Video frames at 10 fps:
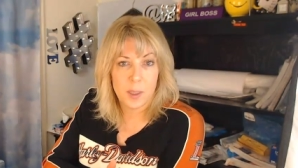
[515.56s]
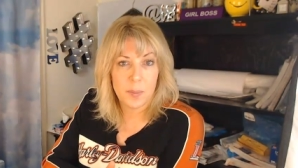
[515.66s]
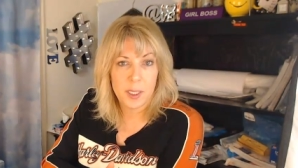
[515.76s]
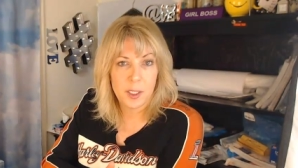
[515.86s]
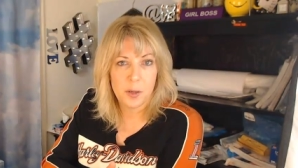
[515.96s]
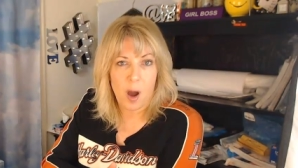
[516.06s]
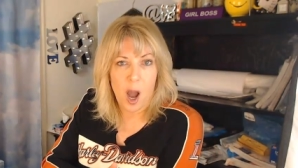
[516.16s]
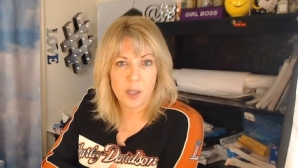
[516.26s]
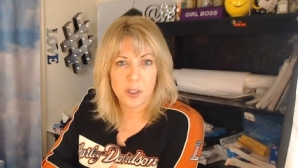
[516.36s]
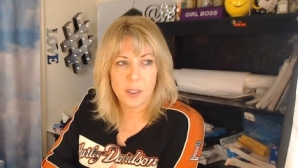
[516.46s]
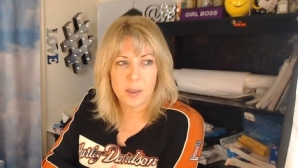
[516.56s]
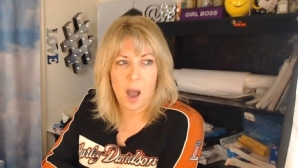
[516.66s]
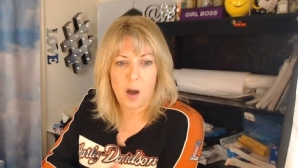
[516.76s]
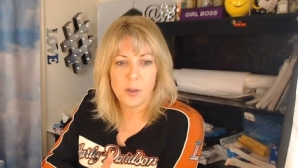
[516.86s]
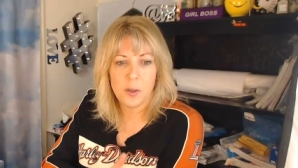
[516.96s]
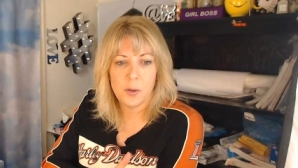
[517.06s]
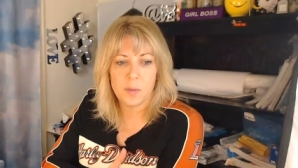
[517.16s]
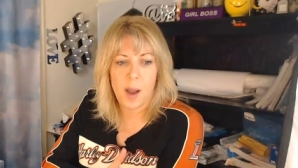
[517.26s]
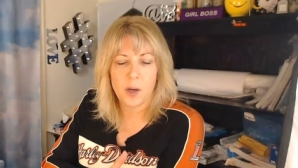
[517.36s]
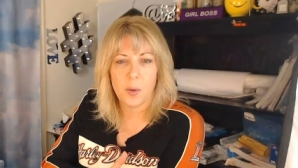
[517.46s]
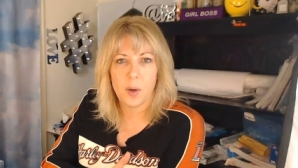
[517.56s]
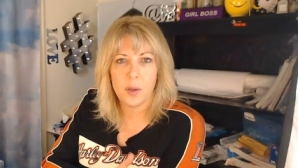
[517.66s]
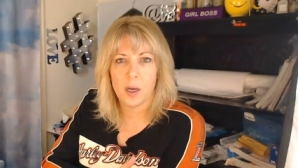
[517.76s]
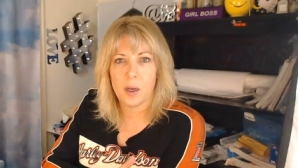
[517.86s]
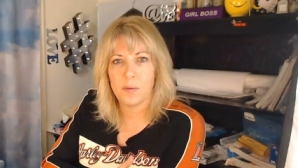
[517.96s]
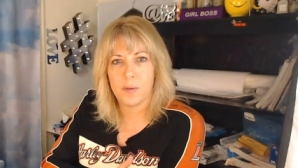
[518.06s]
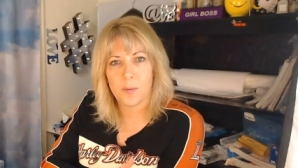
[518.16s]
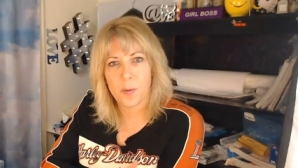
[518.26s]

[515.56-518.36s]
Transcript: typically do auctions. I'll use my quota of